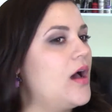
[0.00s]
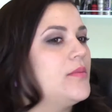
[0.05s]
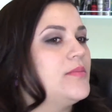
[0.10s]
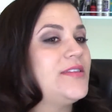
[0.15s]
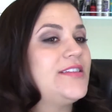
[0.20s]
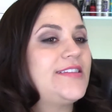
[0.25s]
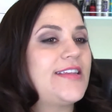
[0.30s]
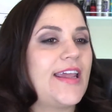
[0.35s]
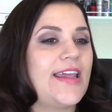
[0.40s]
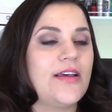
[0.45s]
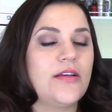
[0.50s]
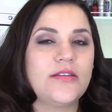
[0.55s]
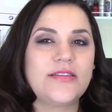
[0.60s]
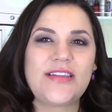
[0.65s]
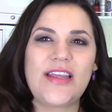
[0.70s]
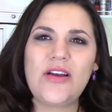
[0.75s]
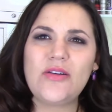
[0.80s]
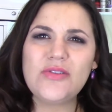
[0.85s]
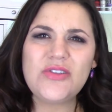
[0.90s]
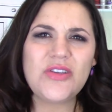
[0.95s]
sales.
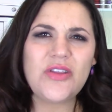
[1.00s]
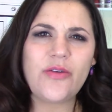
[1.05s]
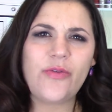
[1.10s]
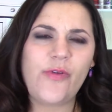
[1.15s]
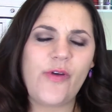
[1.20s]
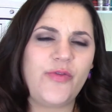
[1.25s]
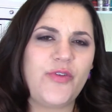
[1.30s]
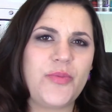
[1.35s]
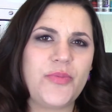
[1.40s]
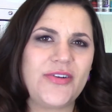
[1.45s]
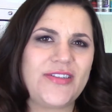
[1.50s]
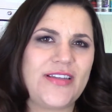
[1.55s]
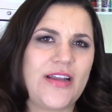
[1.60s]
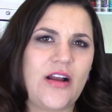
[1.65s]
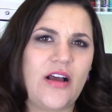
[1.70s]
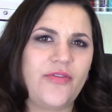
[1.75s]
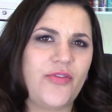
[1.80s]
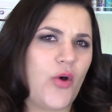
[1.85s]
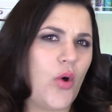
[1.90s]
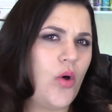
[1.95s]
They don't do the 50%
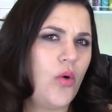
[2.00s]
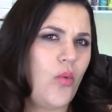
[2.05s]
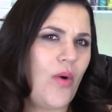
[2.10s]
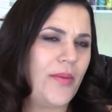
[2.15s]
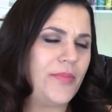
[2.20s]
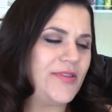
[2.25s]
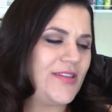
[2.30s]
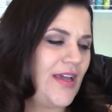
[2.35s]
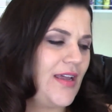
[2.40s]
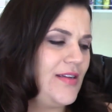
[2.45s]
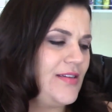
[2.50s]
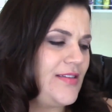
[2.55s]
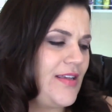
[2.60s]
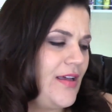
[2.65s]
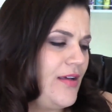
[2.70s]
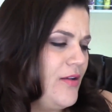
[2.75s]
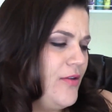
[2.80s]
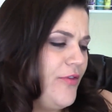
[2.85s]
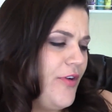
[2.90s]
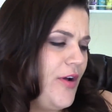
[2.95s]
off the whole website
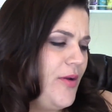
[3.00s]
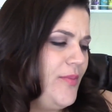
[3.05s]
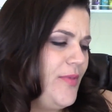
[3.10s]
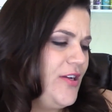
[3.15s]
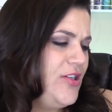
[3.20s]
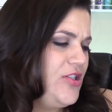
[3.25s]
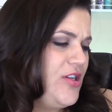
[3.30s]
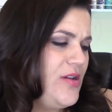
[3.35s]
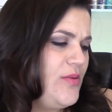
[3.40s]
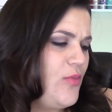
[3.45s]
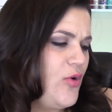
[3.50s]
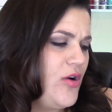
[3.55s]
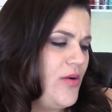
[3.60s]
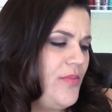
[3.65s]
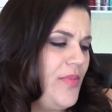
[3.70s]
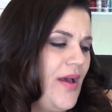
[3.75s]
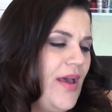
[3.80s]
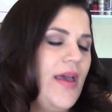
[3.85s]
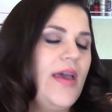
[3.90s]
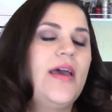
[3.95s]
sale very much anymore,
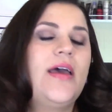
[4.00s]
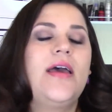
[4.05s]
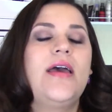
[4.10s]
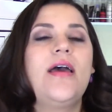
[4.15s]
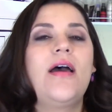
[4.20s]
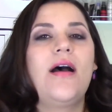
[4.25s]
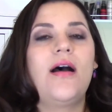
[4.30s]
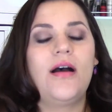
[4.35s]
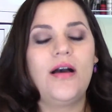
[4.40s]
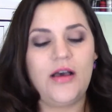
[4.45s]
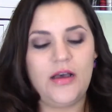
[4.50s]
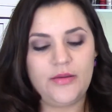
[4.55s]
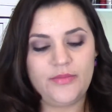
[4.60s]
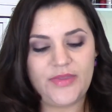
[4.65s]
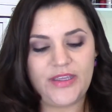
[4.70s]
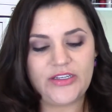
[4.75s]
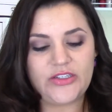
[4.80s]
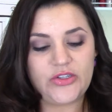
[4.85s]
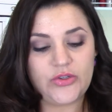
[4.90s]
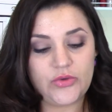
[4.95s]
but
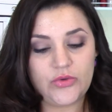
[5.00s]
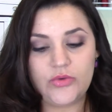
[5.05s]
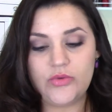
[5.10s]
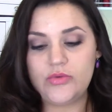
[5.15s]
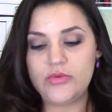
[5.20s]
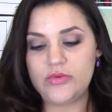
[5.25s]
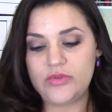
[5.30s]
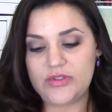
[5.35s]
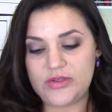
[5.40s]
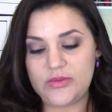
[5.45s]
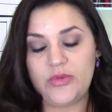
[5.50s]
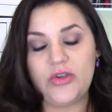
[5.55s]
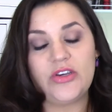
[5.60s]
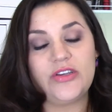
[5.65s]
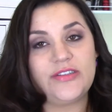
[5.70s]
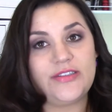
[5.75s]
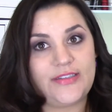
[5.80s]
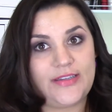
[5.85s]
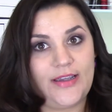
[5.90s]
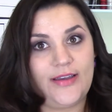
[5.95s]
they do some
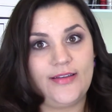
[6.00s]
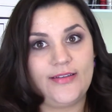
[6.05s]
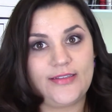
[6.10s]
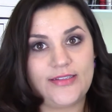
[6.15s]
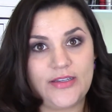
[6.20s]
good sales.